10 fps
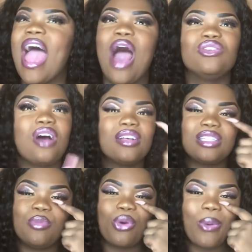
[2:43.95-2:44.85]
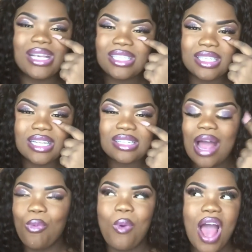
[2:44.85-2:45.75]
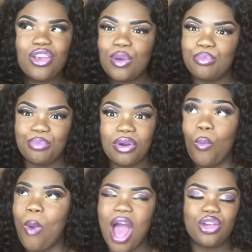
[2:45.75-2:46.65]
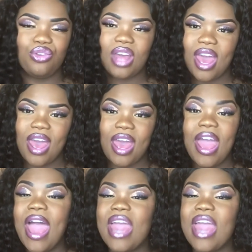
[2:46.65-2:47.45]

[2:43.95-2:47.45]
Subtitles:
I was asking him questions. I was like, why are you there?